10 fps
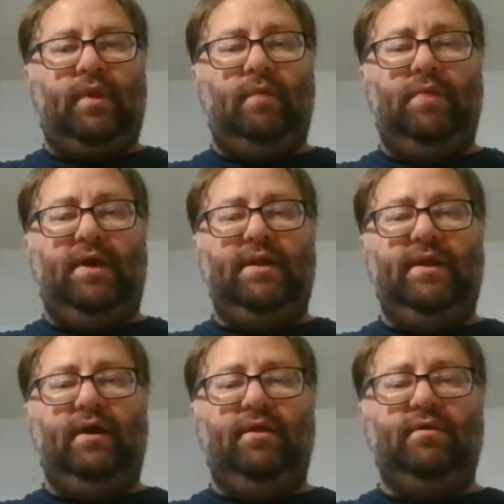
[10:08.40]
But
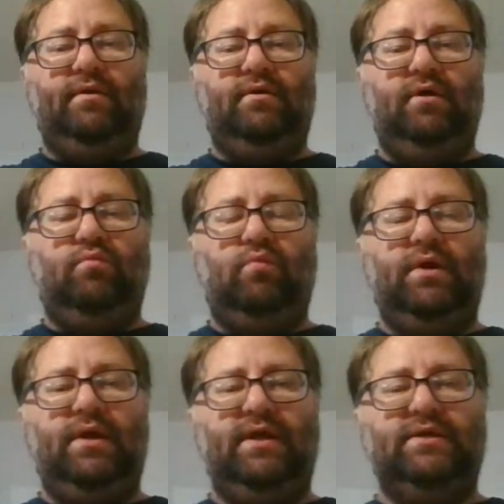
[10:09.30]
the good
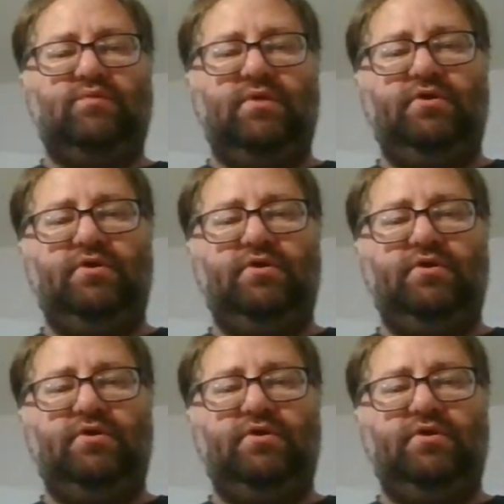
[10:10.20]
one is when